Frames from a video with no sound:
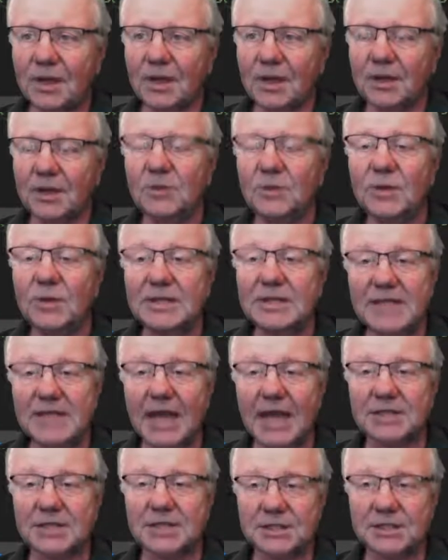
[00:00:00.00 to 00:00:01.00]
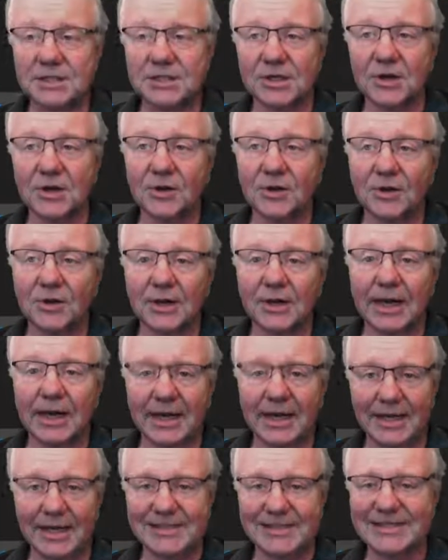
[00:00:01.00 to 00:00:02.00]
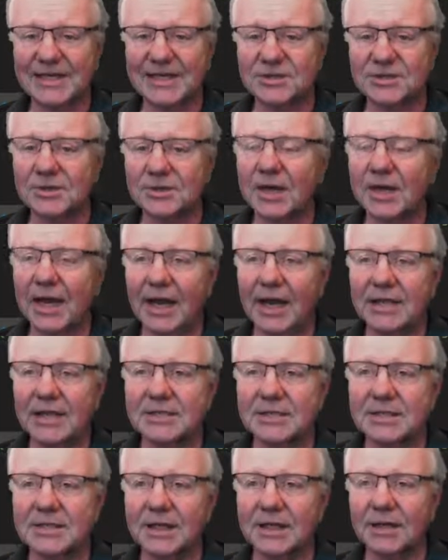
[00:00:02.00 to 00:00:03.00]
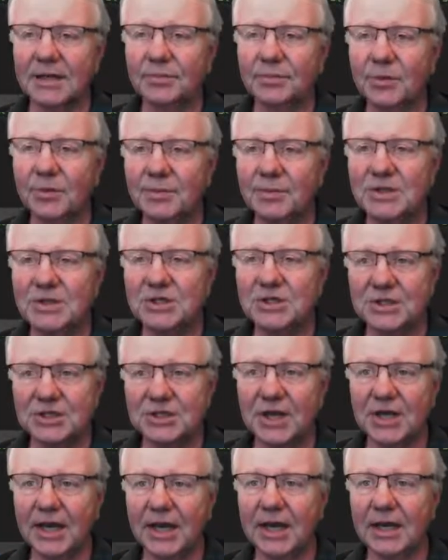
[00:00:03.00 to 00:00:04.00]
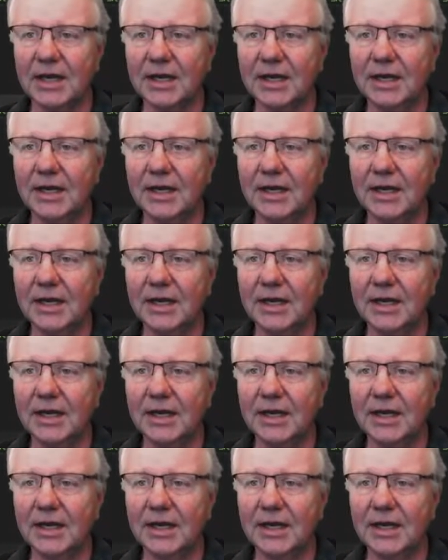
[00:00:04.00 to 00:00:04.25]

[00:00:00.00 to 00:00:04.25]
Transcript: who has access to go and has centralized permission checking.